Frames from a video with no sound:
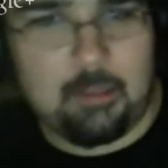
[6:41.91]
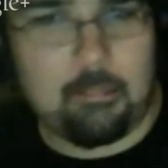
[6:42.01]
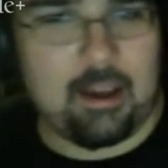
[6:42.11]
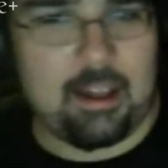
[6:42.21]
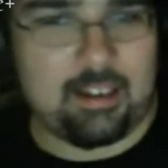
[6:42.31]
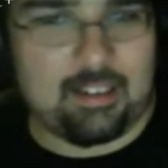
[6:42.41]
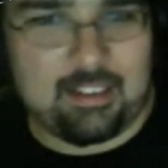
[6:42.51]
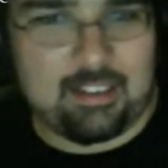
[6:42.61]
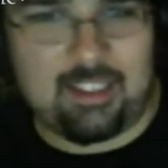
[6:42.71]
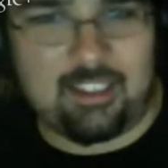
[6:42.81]
But
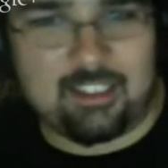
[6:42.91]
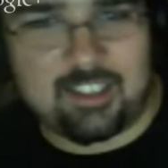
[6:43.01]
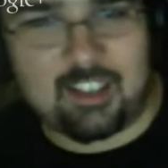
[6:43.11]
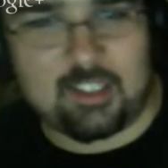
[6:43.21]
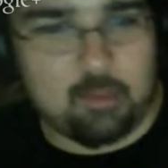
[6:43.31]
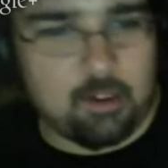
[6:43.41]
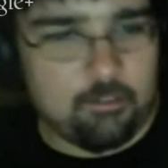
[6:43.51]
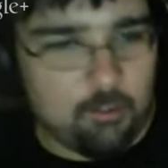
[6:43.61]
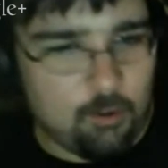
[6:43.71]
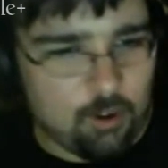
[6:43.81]
it looks awesome on
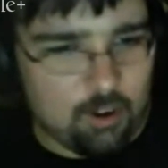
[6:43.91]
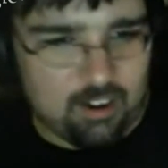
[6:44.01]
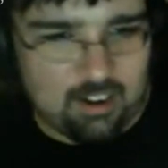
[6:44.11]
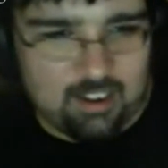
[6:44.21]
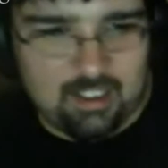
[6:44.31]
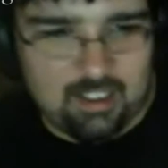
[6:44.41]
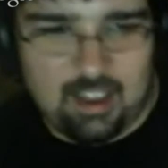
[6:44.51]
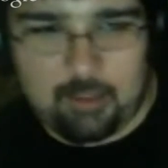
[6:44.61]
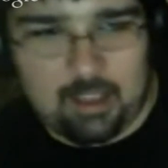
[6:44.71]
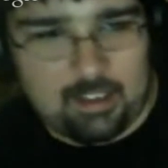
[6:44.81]
4.
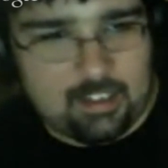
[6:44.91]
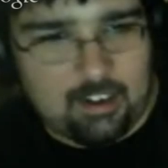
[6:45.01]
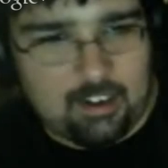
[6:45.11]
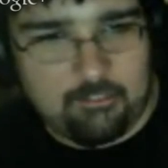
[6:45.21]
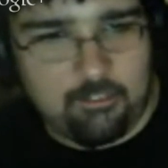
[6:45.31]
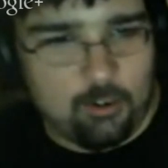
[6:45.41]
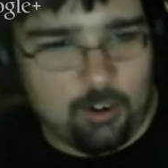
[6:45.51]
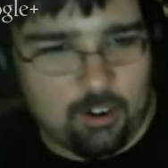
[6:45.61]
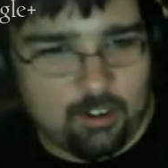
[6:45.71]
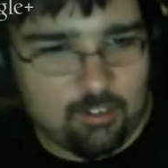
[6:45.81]
I'm getting it on
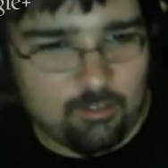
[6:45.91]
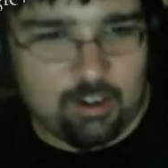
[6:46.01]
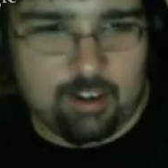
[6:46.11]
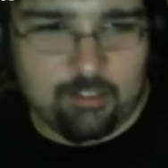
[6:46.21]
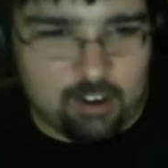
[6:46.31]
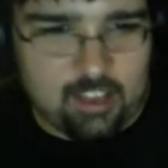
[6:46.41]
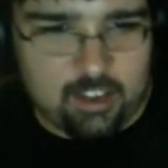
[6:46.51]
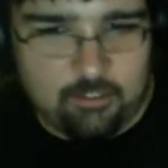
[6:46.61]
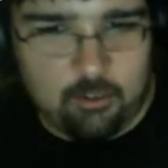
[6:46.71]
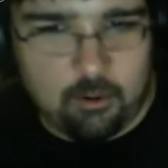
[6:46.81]
4 whenever I
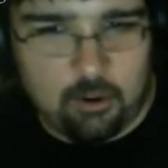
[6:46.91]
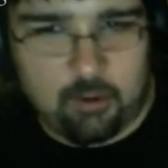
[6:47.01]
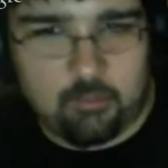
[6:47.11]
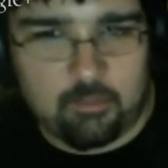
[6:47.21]
get a 4.